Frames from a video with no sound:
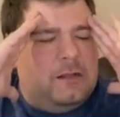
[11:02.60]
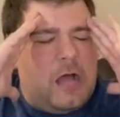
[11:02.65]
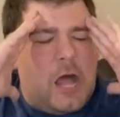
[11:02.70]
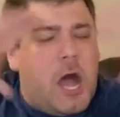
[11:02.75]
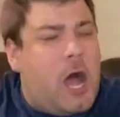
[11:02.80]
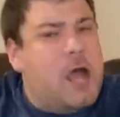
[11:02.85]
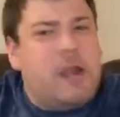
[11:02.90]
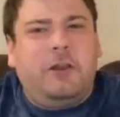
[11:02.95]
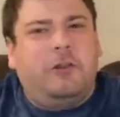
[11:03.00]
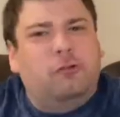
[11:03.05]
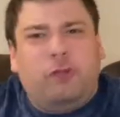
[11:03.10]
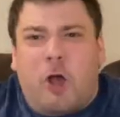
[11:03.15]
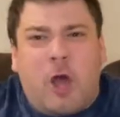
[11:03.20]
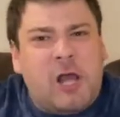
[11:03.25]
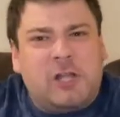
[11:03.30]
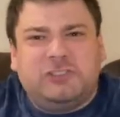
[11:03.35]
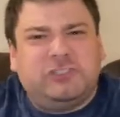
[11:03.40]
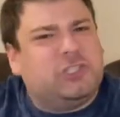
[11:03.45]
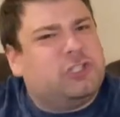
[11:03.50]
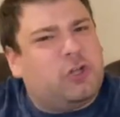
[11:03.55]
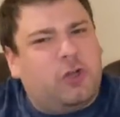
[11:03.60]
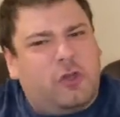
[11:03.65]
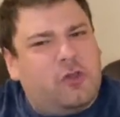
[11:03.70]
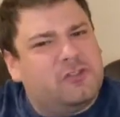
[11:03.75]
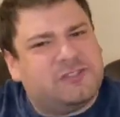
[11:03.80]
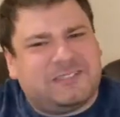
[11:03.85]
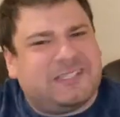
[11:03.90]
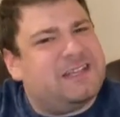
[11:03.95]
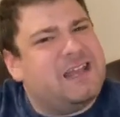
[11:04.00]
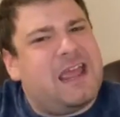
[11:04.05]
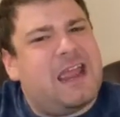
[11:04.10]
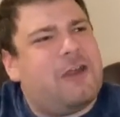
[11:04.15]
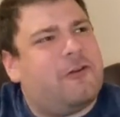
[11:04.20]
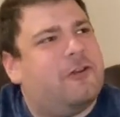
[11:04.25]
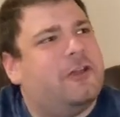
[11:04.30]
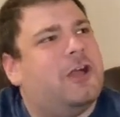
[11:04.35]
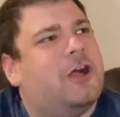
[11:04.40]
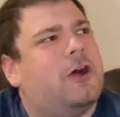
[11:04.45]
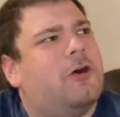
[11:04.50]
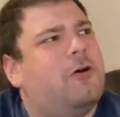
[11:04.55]
unlogical
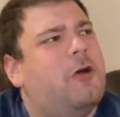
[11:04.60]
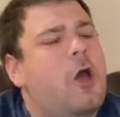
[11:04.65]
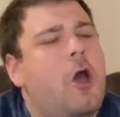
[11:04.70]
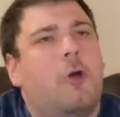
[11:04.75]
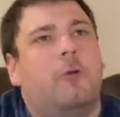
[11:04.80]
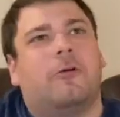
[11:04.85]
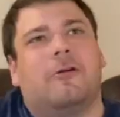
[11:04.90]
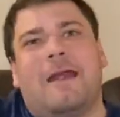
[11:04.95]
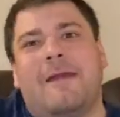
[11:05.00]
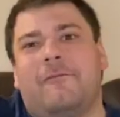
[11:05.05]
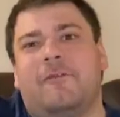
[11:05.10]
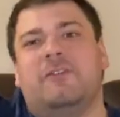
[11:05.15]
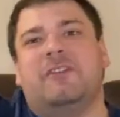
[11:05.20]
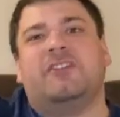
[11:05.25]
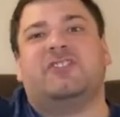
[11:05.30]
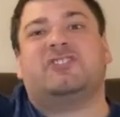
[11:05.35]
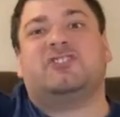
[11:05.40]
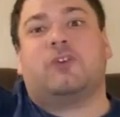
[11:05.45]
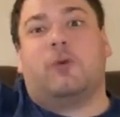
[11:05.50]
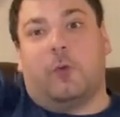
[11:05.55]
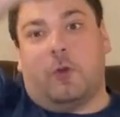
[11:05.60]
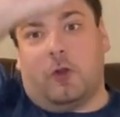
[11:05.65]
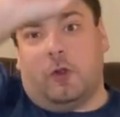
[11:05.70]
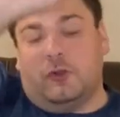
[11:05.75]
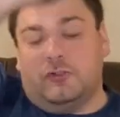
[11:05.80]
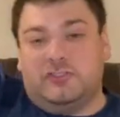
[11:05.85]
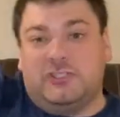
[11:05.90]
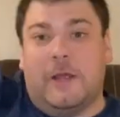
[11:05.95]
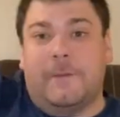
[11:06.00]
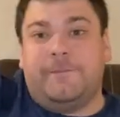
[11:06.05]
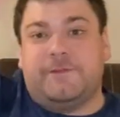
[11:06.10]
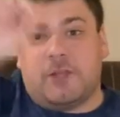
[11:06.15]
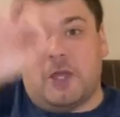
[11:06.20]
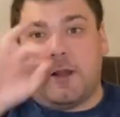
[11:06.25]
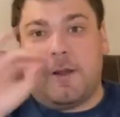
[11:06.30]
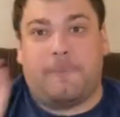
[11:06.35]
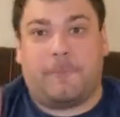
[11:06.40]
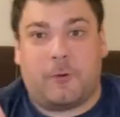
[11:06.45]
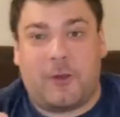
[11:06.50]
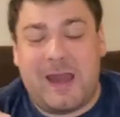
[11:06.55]
scenario, wherever the squirrel jumps
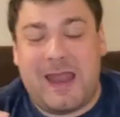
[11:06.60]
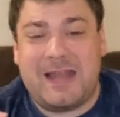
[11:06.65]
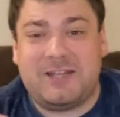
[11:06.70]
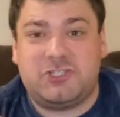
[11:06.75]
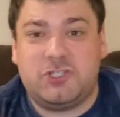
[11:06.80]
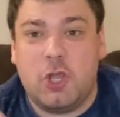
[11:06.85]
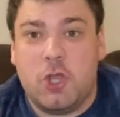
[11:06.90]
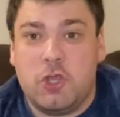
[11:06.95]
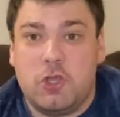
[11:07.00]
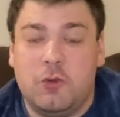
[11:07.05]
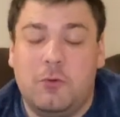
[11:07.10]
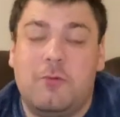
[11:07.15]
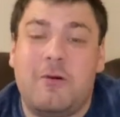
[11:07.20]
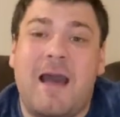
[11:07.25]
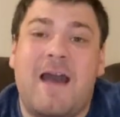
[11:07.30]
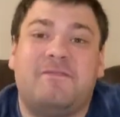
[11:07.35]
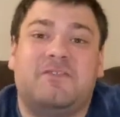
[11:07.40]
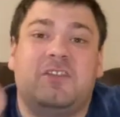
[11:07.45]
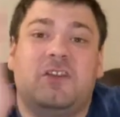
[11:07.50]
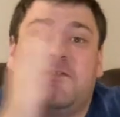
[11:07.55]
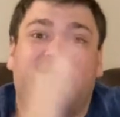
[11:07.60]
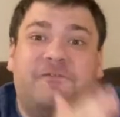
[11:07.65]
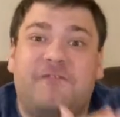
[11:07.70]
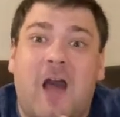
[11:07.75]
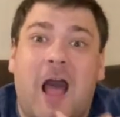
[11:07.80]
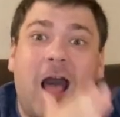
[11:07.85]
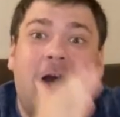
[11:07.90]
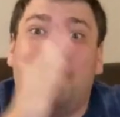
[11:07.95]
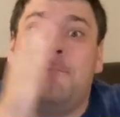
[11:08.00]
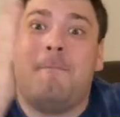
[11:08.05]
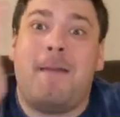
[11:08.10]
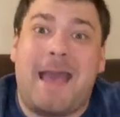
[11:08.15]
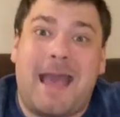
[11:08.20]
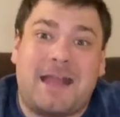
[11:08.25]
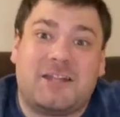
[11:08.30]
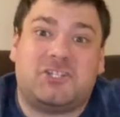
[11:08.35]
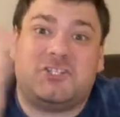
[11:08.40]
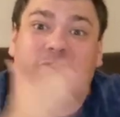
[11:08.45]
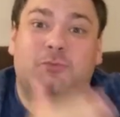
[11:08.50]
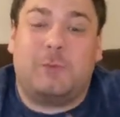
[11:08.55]
on a branch, you will have to
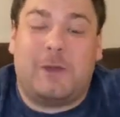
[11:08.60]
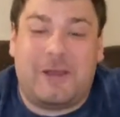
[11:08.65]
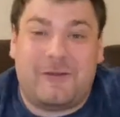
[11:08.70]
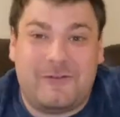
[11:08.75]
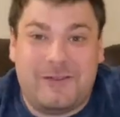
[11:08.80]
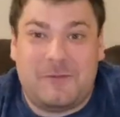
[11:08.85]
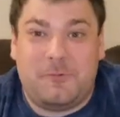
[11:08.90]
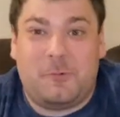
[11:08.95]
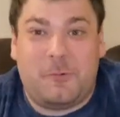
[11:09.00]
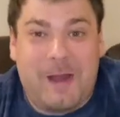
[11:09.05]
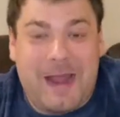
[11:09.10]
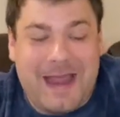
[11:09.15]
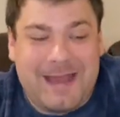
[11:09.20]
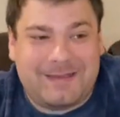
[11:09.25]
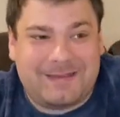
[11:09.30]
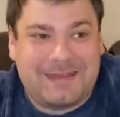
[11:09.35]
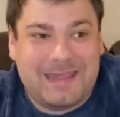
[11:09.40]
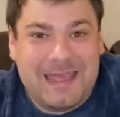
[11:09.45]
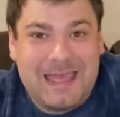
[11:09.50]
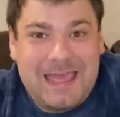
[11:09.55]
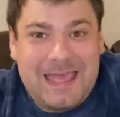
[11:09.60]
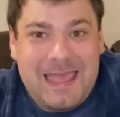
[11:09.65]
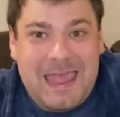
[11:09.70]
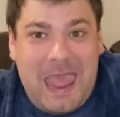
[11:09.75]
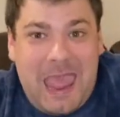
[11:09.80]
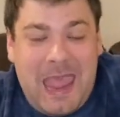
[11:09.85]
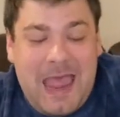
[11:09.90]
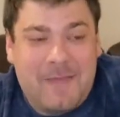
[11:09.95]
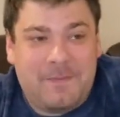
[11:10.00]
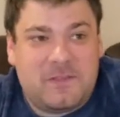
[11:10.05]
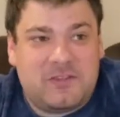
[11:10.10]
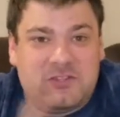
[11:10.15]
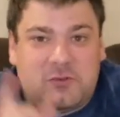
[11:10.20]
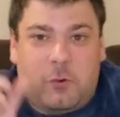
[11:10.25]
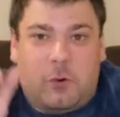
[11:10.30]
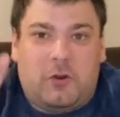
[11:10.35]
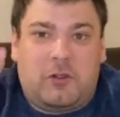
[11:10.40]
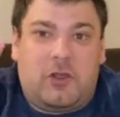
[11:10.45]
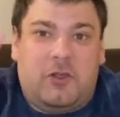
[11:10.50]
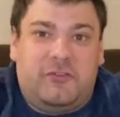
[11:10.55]
match where it went. And the
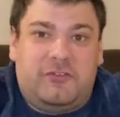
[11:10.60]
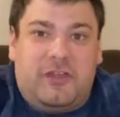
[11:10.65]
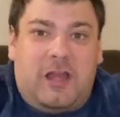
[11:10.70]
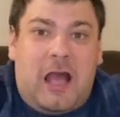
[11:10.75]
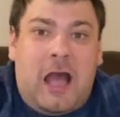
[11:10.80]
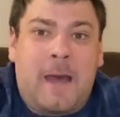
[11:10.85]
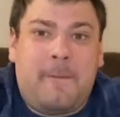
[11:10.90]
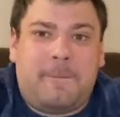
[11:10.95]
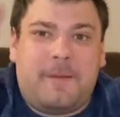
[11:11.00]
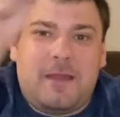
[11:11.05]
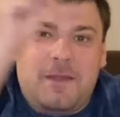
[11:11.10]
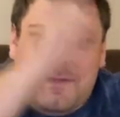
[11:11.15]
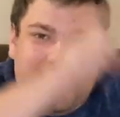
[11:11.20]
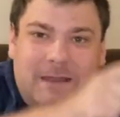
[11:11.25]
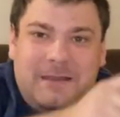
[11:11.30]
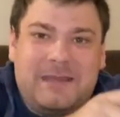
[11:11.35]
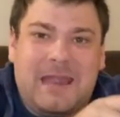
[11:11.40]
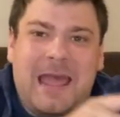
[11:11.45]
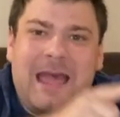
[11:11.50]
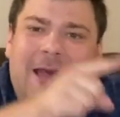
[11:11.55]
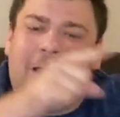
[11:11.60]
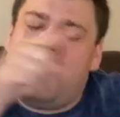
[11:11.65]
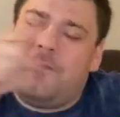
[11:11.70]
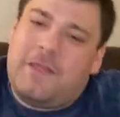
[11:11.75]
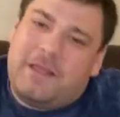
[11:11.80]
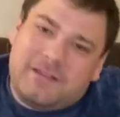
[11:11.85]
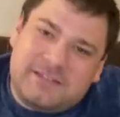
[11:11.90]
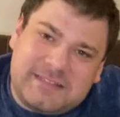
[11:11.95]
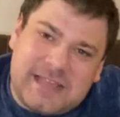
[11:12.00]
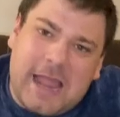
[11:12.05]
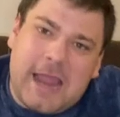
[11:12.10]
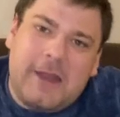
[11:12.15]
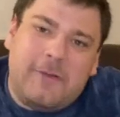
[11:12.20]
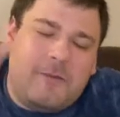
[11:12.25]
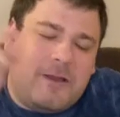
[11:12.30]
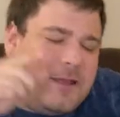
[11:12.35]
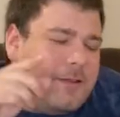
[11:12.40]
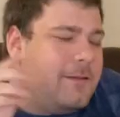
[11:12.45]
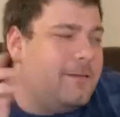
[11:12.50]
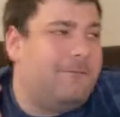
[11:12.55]
squirrel goes up, then down, then
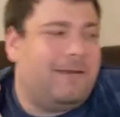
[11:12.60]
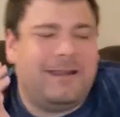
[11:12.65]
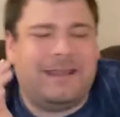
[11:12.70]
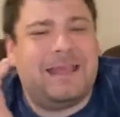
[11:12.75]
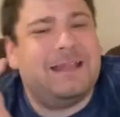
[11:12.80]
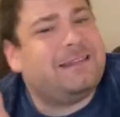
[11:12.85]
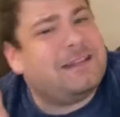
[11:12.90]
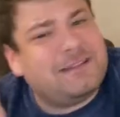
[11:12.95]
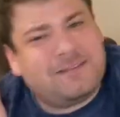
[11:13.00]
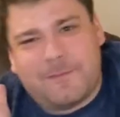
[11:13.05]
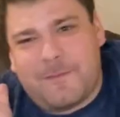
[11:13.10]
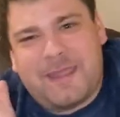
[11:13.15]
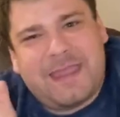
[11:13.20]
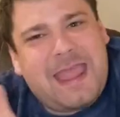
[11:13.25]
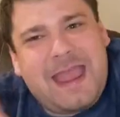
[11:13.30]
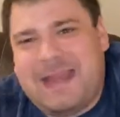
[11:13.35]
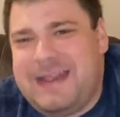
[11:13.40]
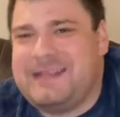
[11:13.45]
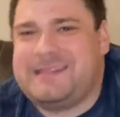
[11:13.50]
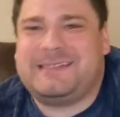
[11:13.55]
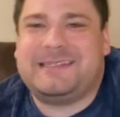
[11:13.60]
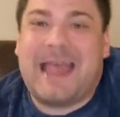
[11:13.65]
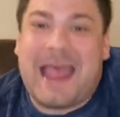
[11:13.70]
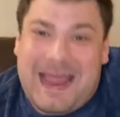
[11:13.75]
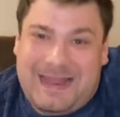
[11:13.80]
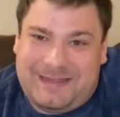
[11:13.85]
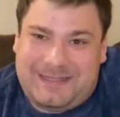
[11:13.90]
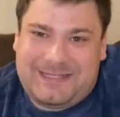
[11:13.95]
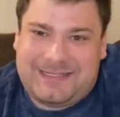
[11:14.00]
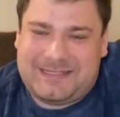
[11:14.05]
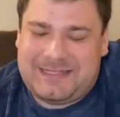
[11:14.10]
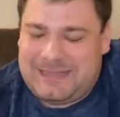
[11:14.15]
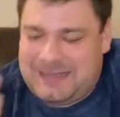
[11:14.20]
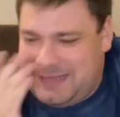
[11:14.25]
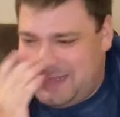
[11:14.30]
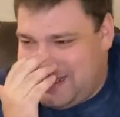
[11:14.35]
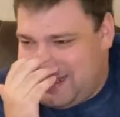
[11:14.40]
sideways. Like, it doesn't make any sense.